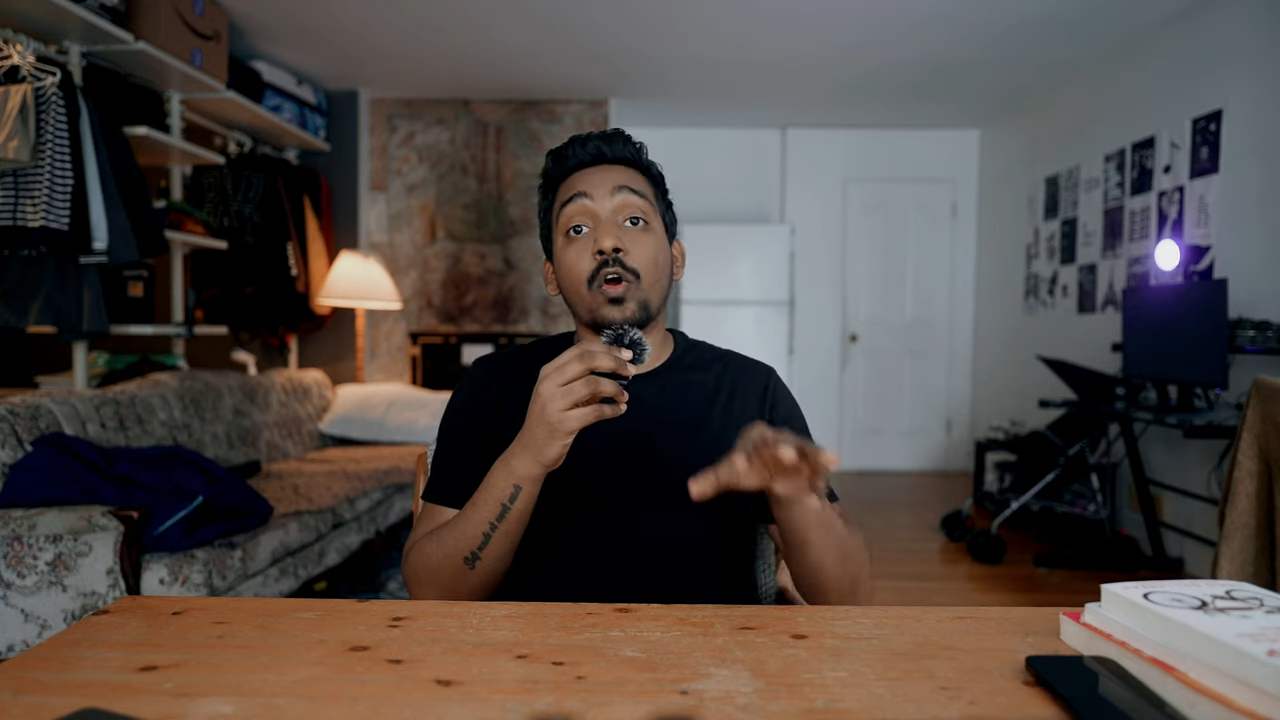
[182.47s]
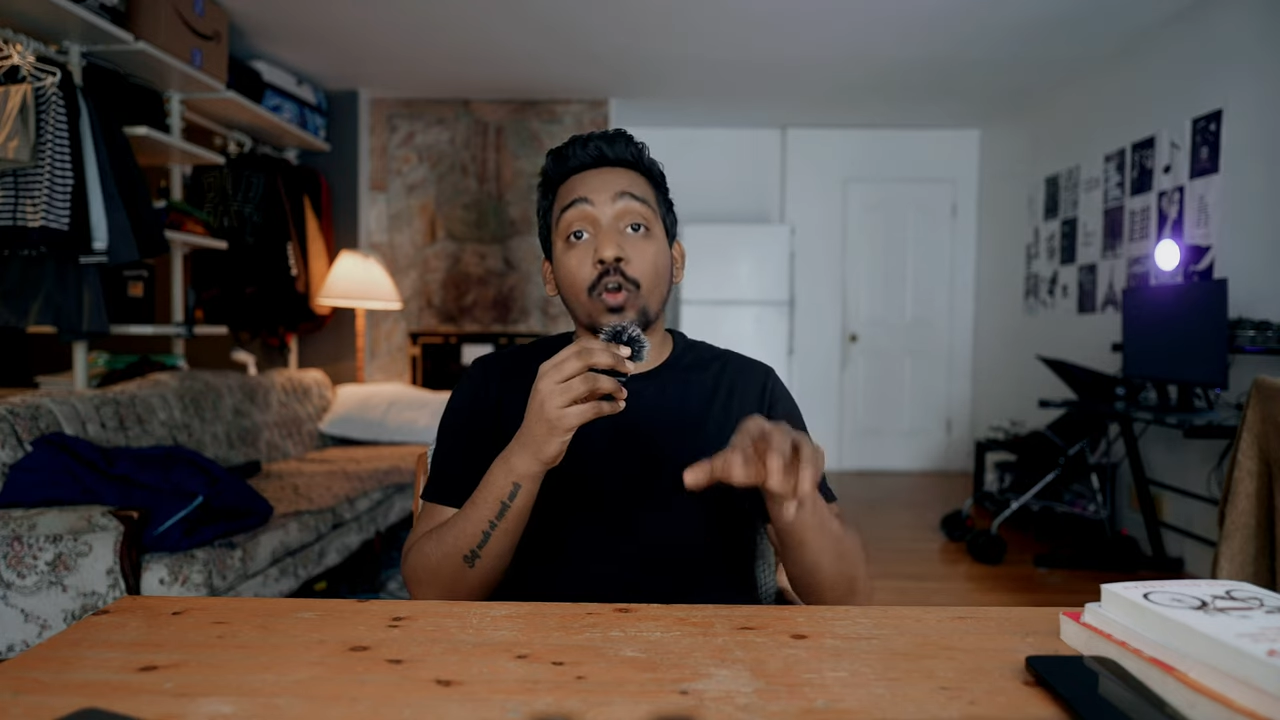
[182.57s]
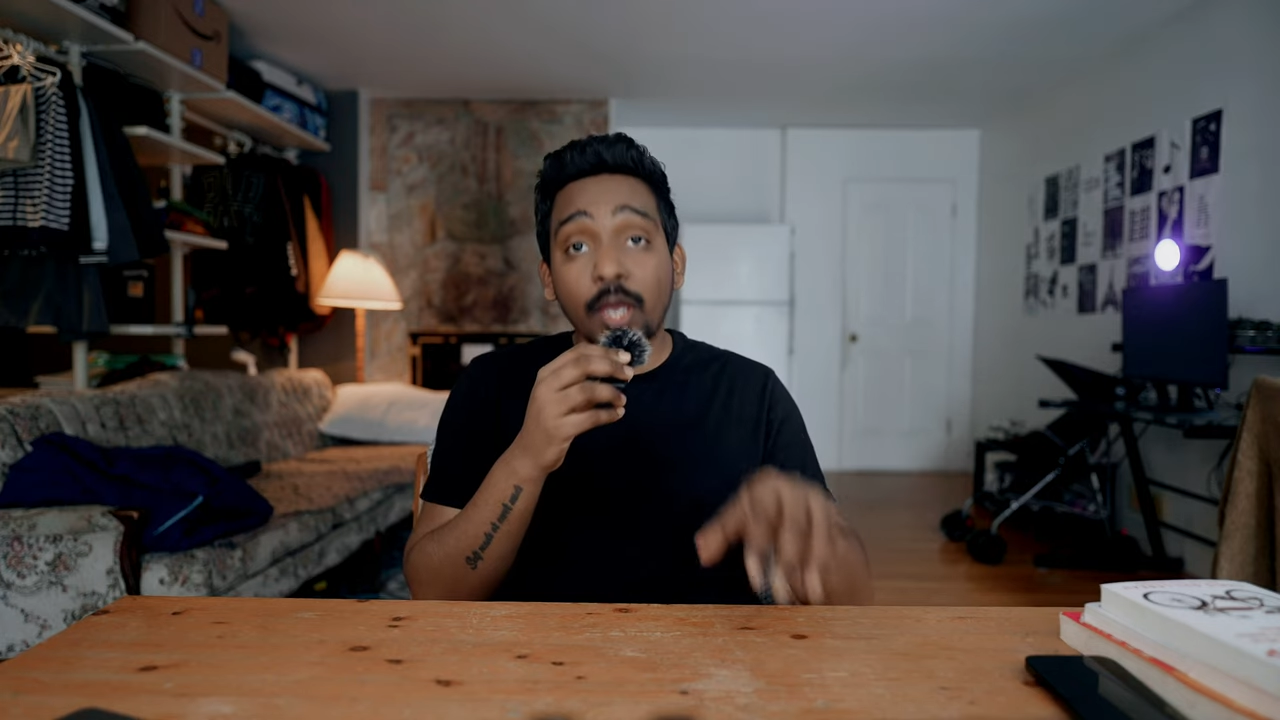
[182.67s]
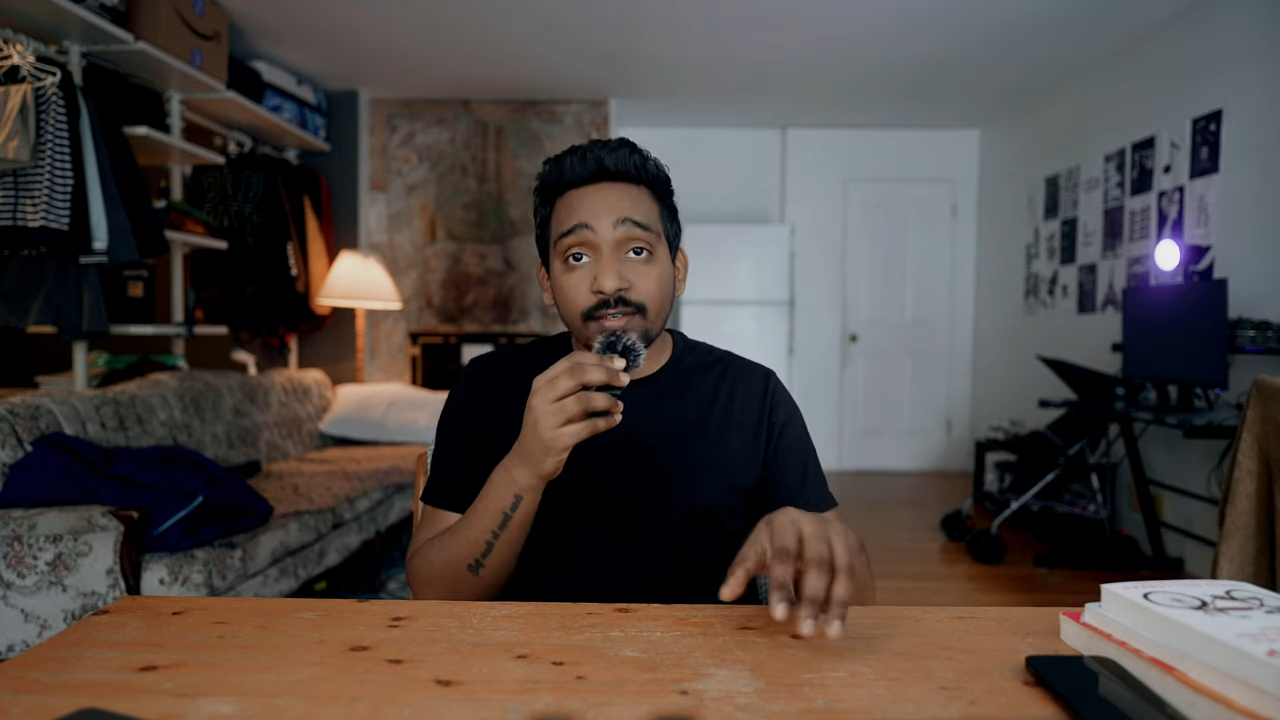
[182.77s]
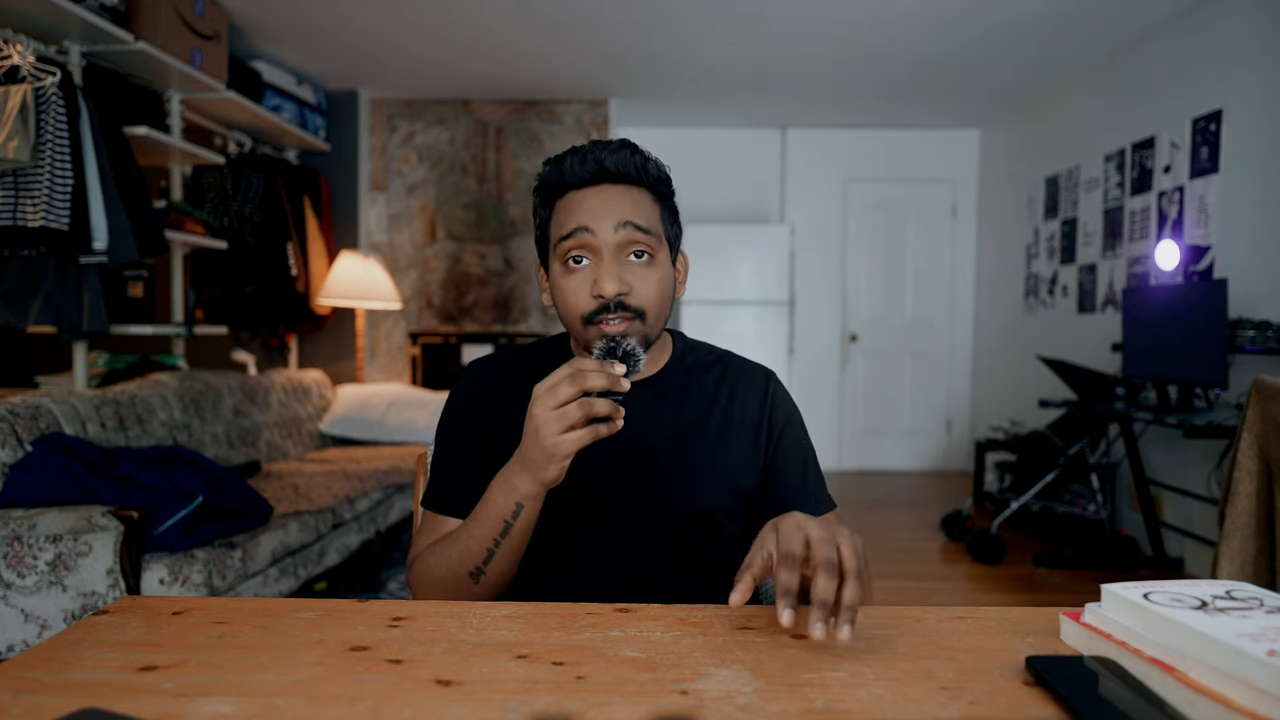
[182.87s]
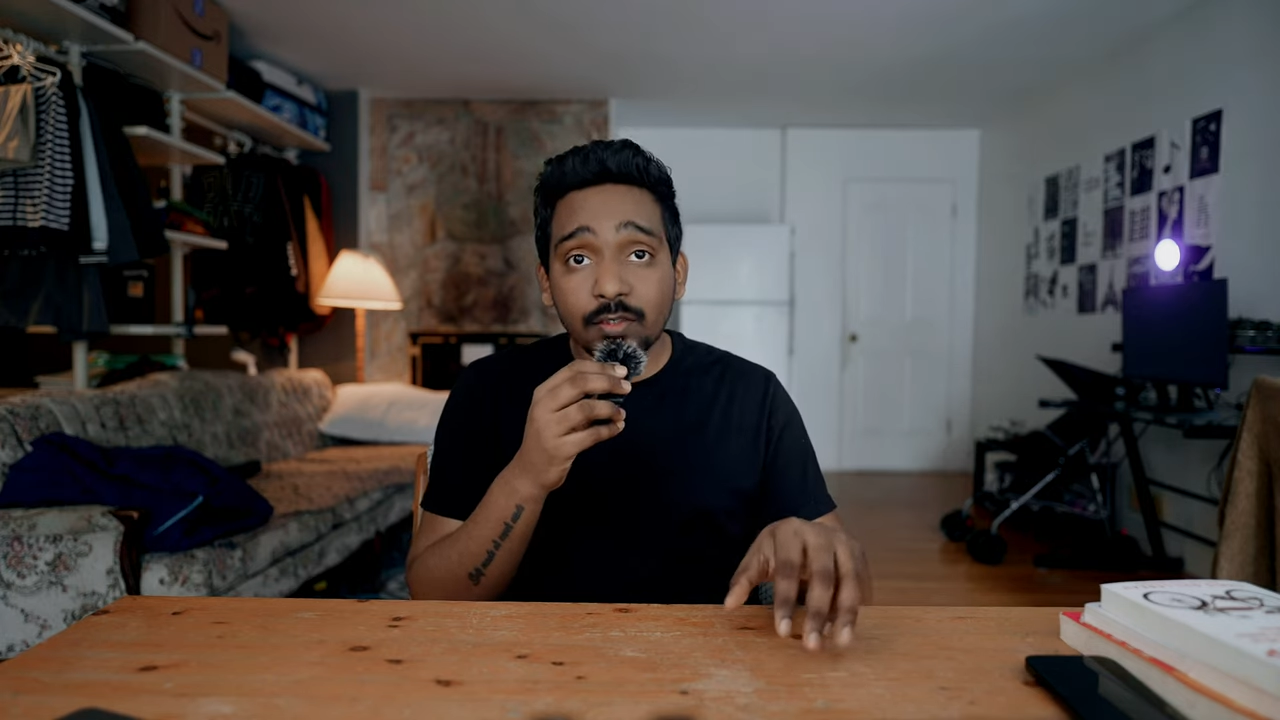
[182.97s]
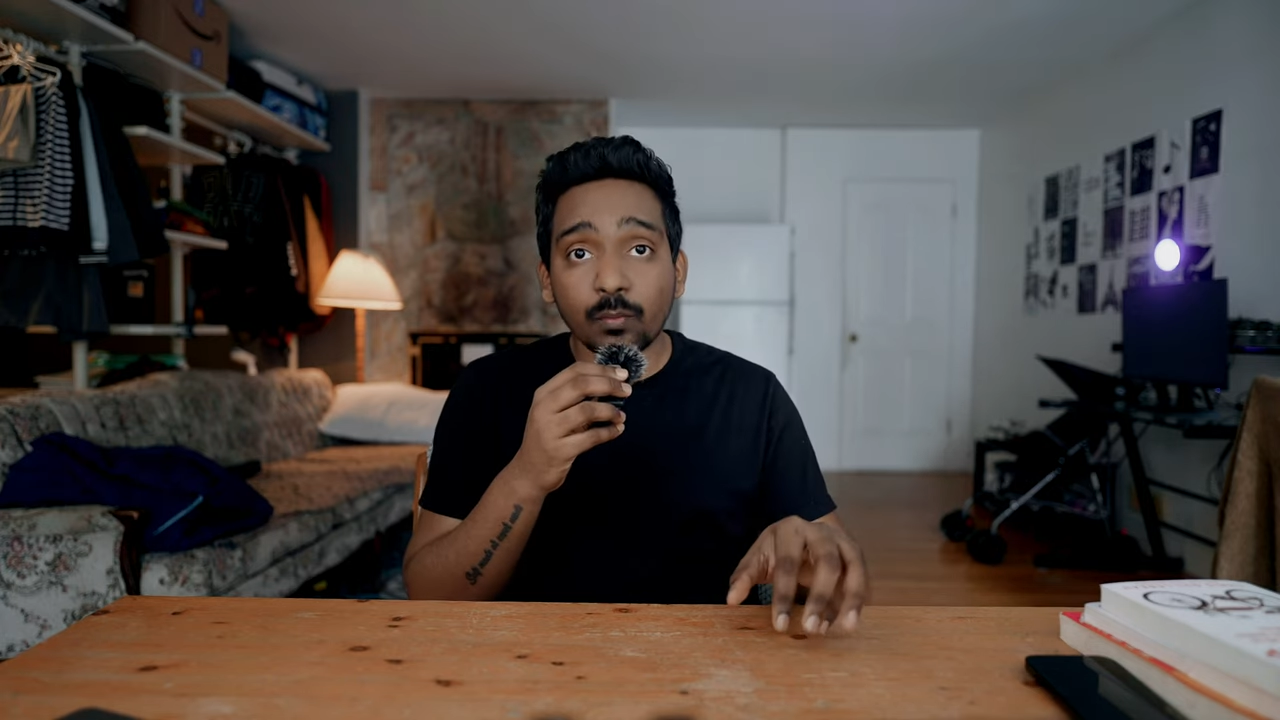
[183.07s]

audacious